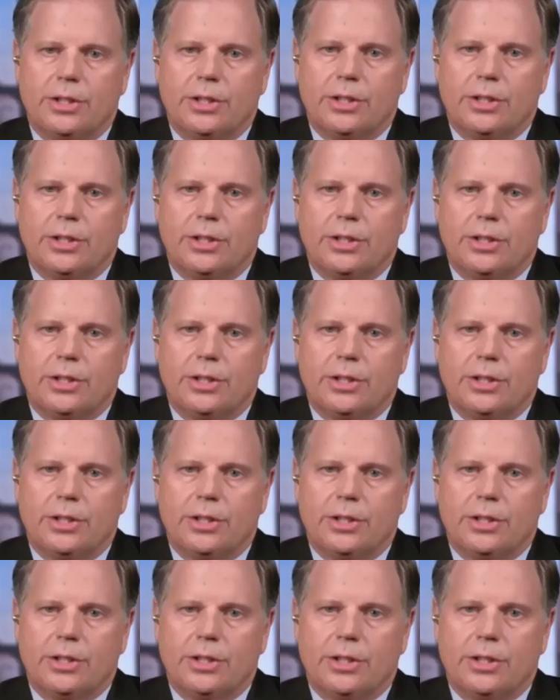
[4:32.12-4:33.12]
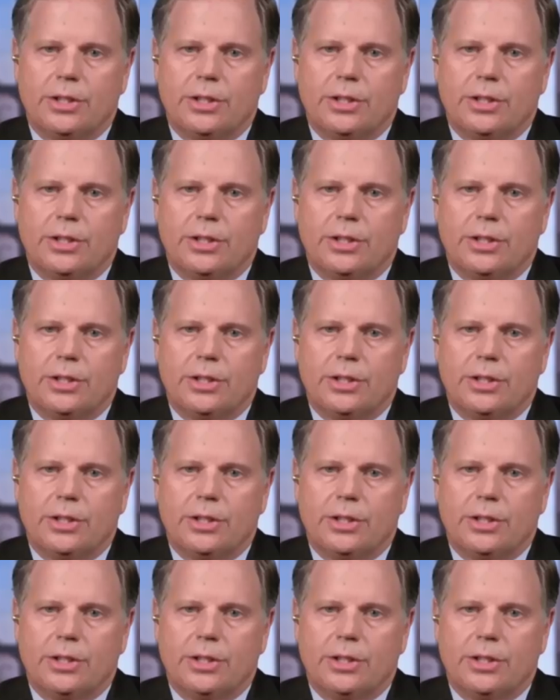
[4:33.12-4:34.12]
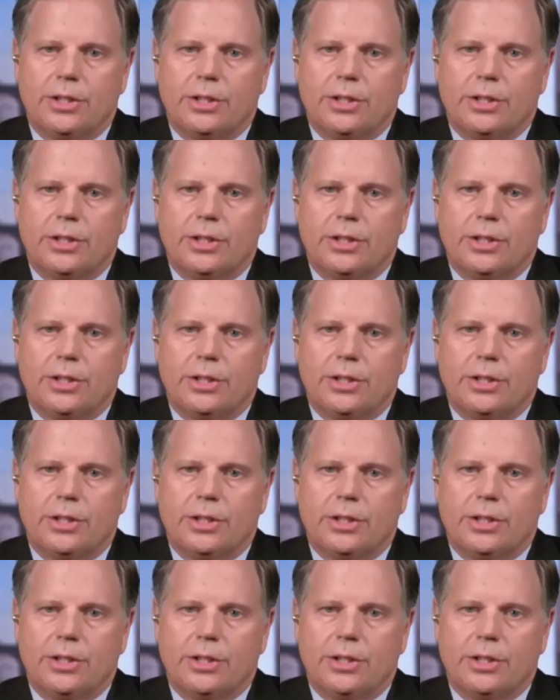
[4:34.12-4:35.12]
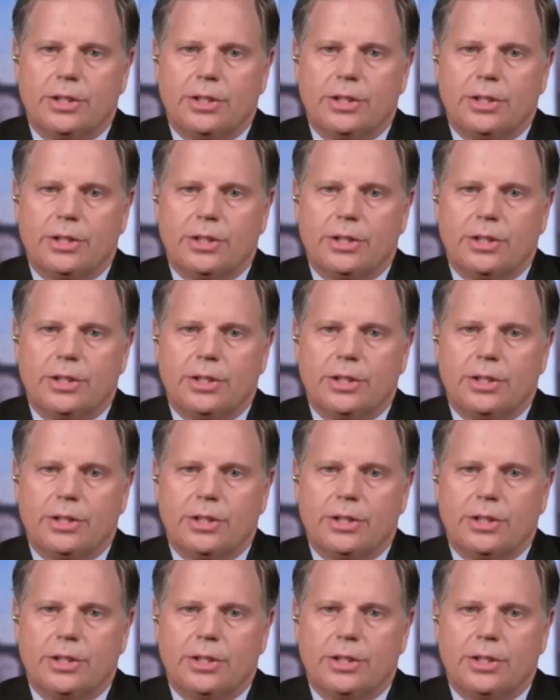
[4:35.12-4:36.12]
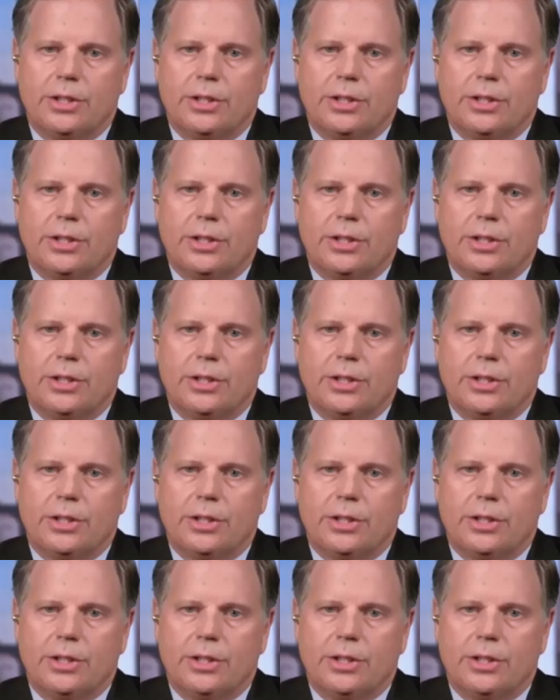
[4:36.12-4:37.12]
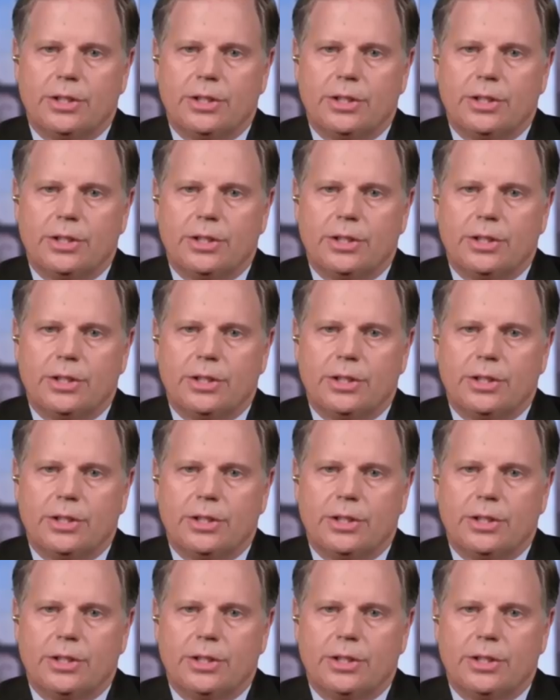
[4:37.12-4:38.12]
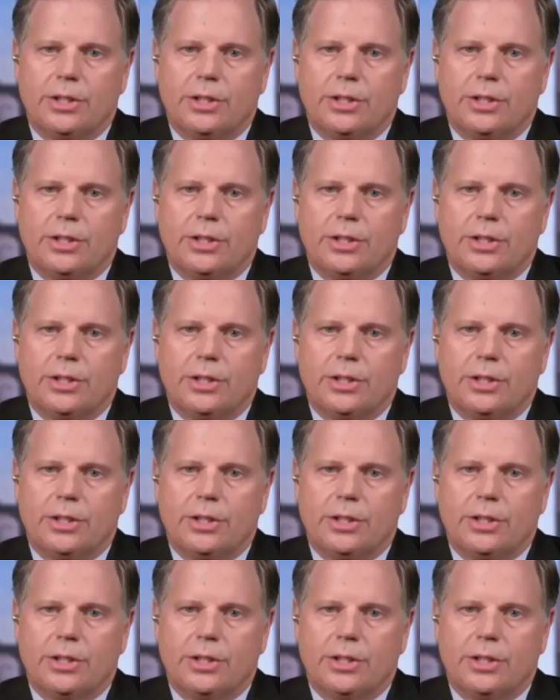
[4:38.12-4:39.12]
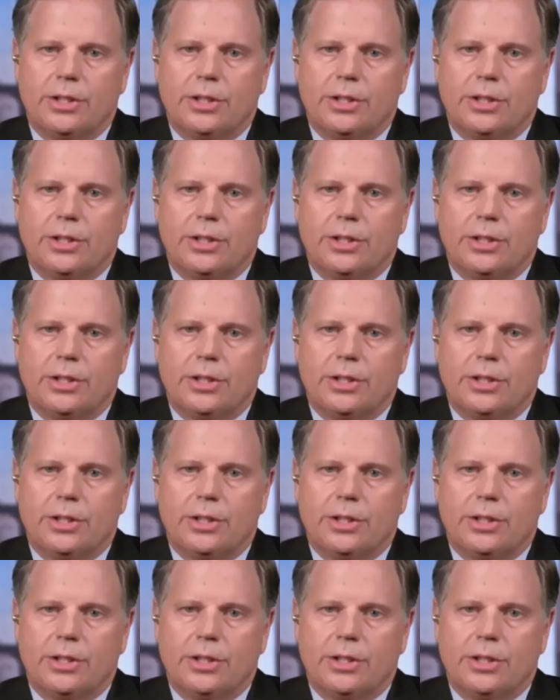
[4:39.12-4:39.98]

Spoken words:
This is a still picture; no speech is visible.